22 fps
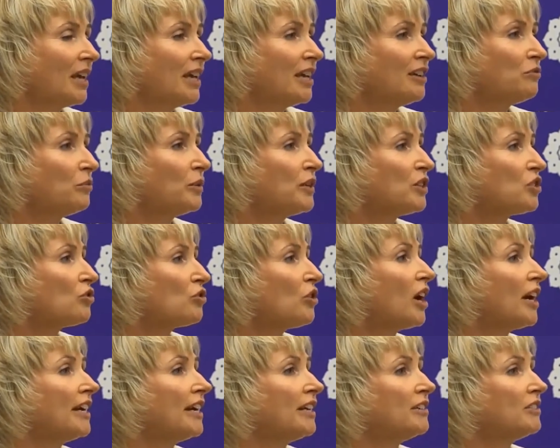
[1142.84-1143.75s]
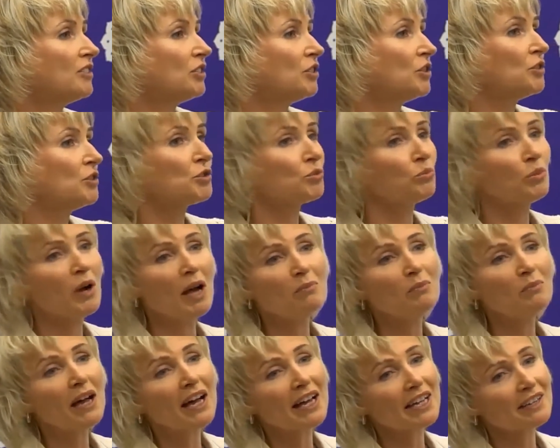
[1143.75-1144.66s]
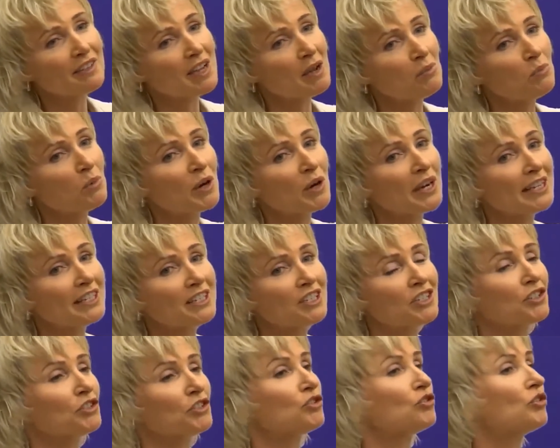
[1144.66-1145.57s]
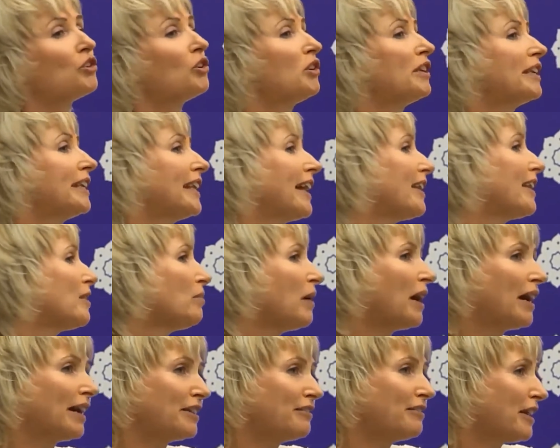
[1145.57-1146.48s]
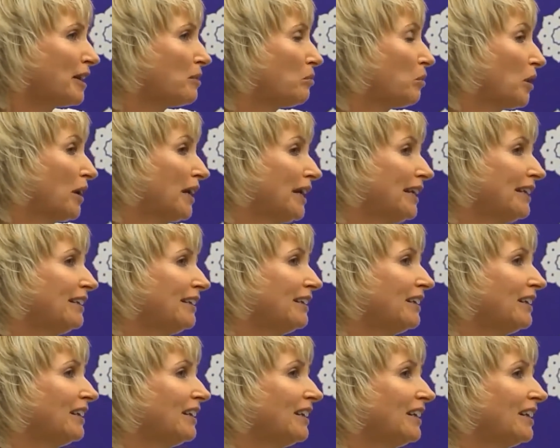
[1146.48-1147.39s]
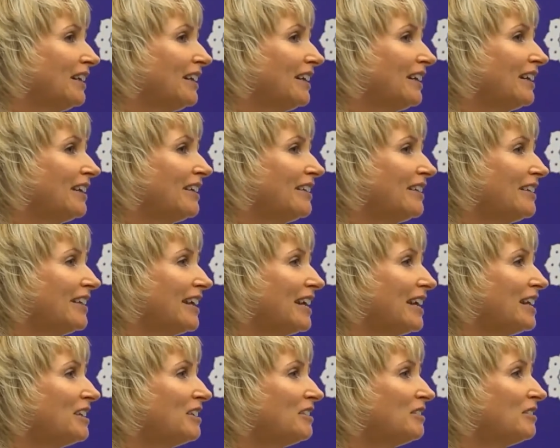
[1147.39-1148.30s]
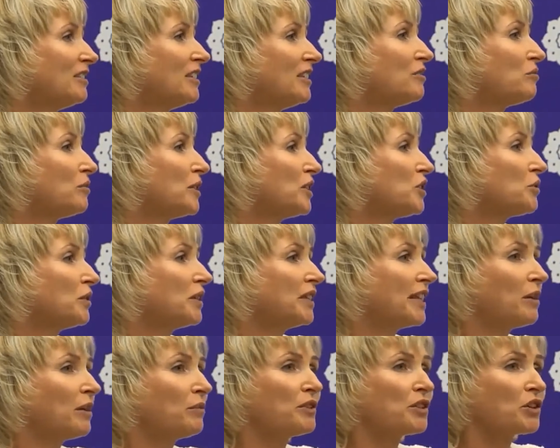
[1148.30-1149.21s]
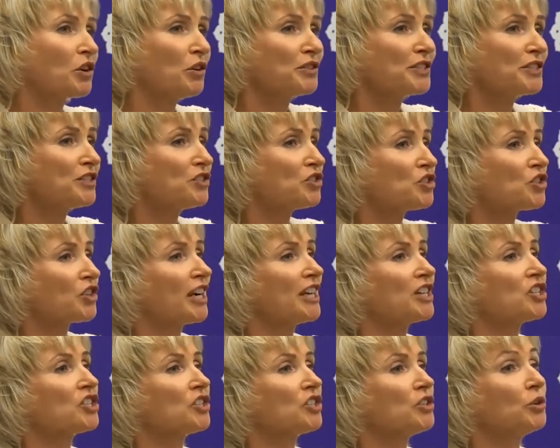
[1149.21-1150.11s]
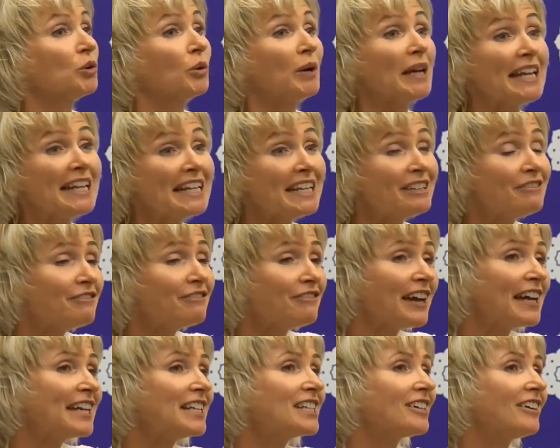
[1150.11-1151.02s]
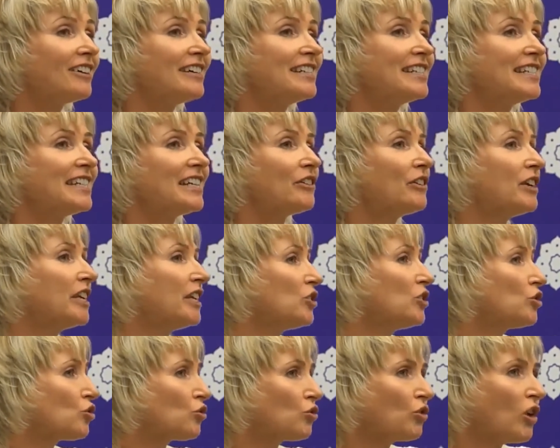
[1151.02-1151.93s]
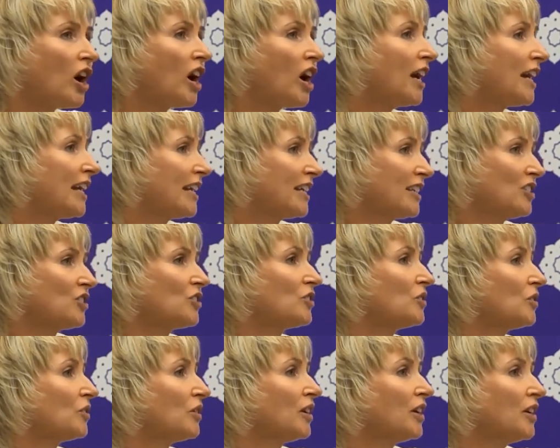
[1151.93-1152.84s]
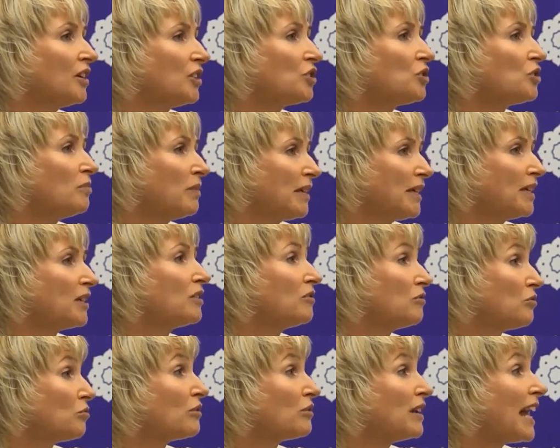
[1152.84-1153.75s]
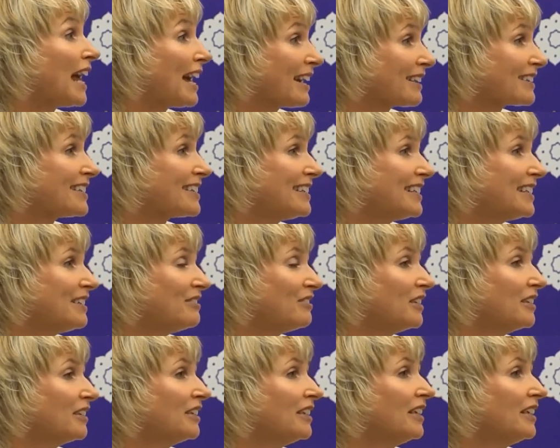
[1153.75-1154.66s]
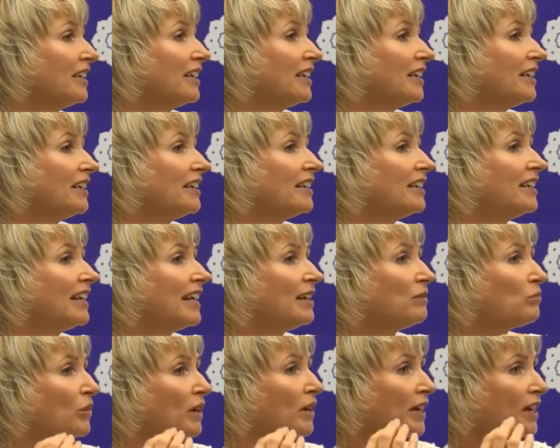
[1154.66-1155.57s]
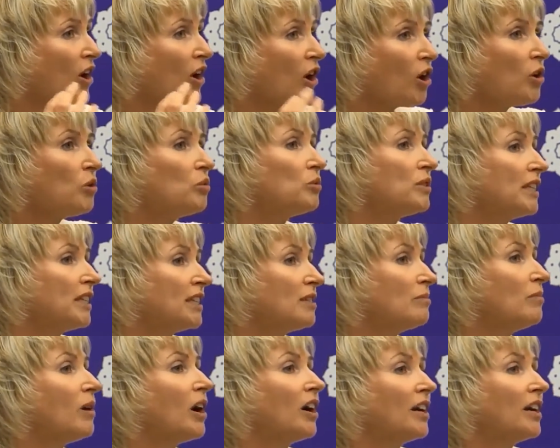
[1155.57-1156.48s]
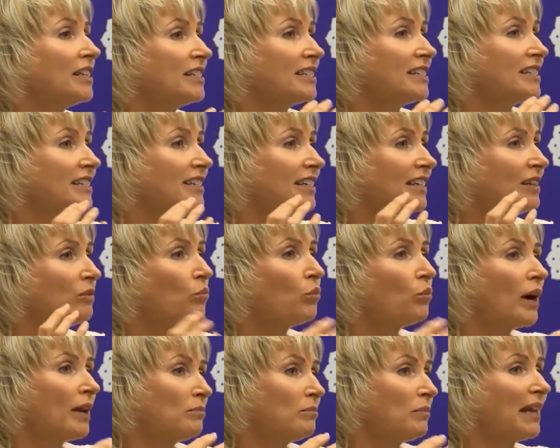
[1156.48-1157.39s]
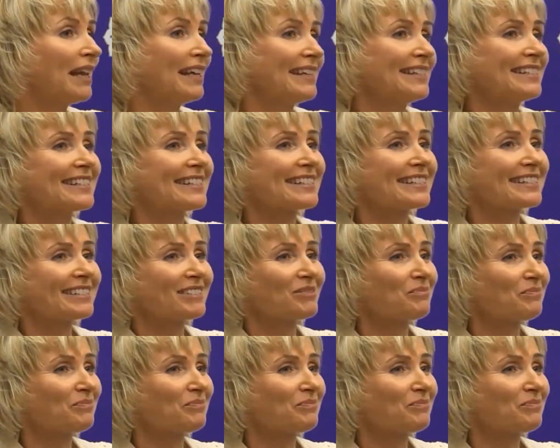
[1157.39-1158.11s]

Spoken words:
If we try and use one part of our brain to control another part of our brain, then if we're doing that with concentration or any faint idea, any trying to be relaxed even, then we're holding the mind in one place.